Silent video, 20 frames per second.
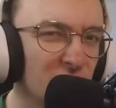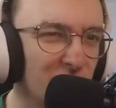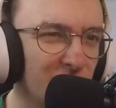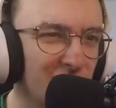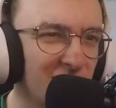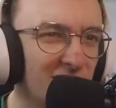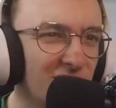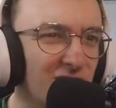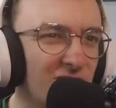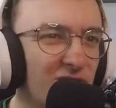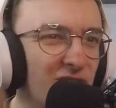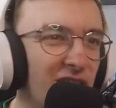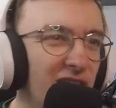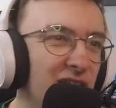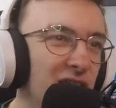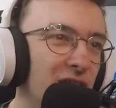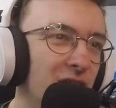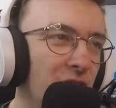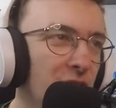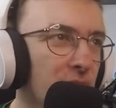make it fair,
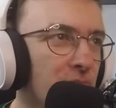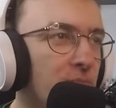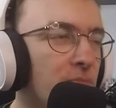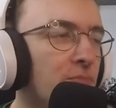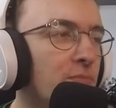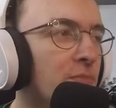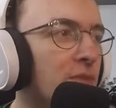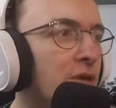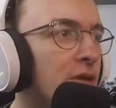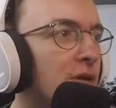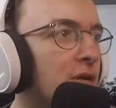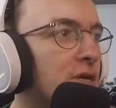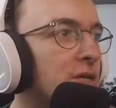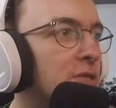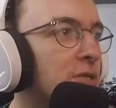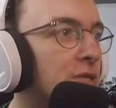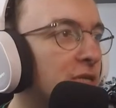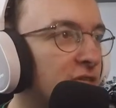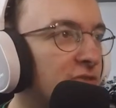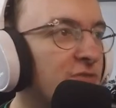you know?
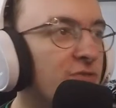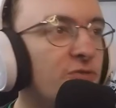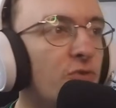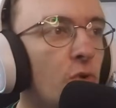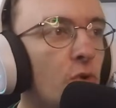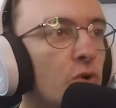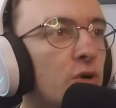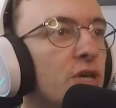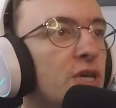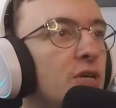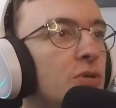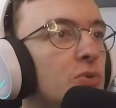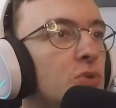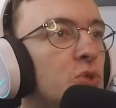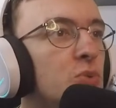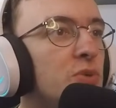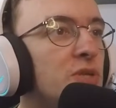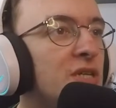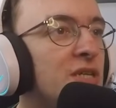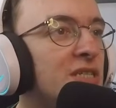So that's four
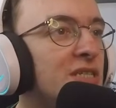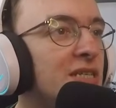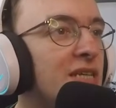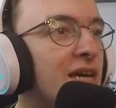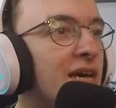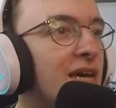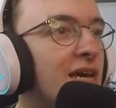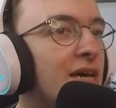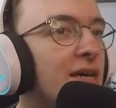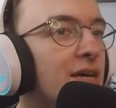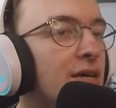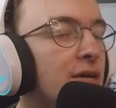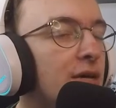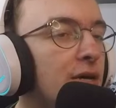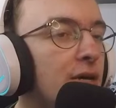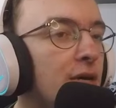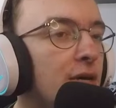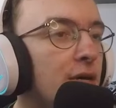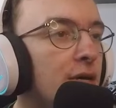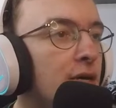kills we need to get
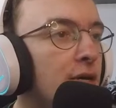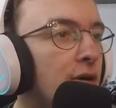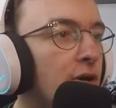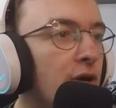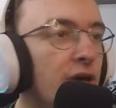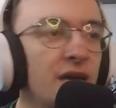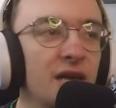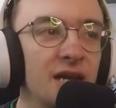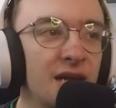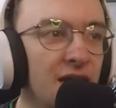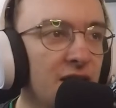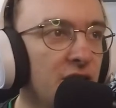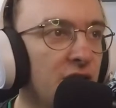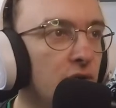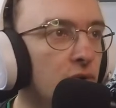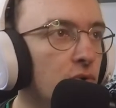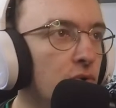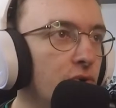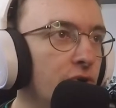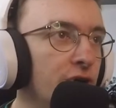uh, in any
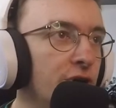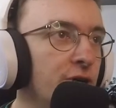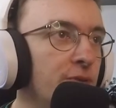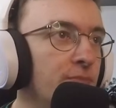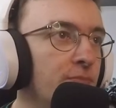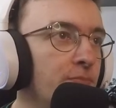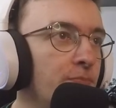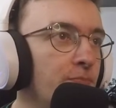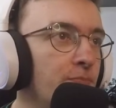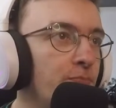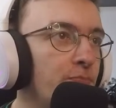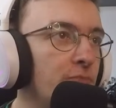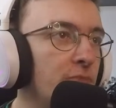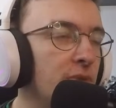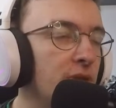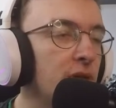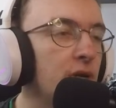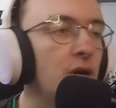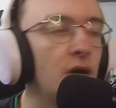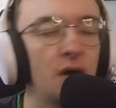order.
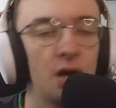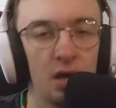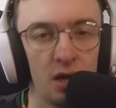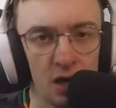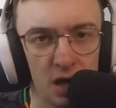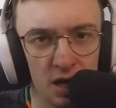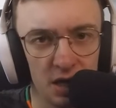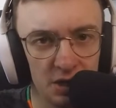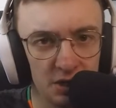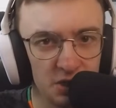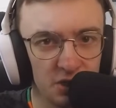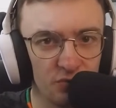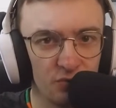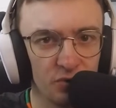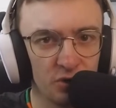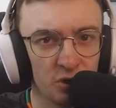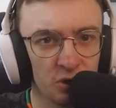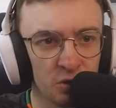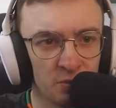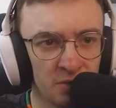Let's see if
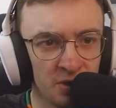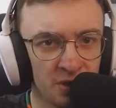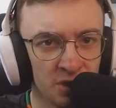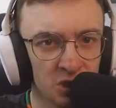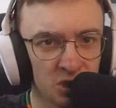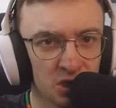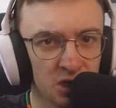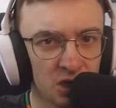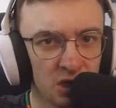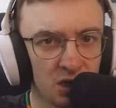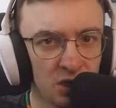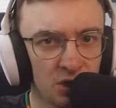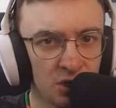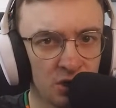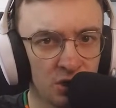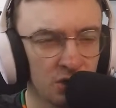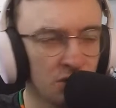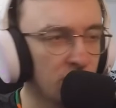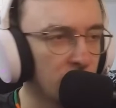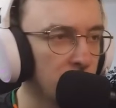we can complete this little,
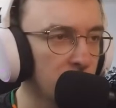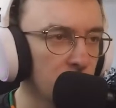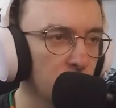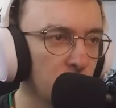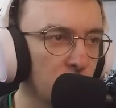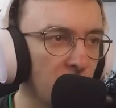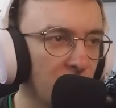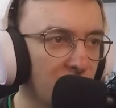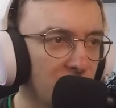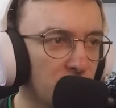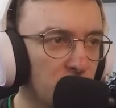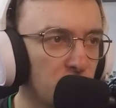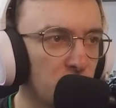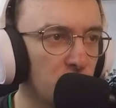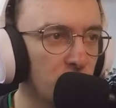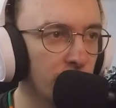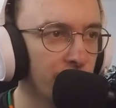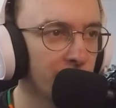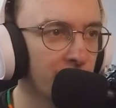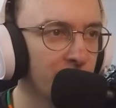uh, little challenge,
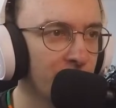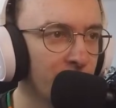shall we?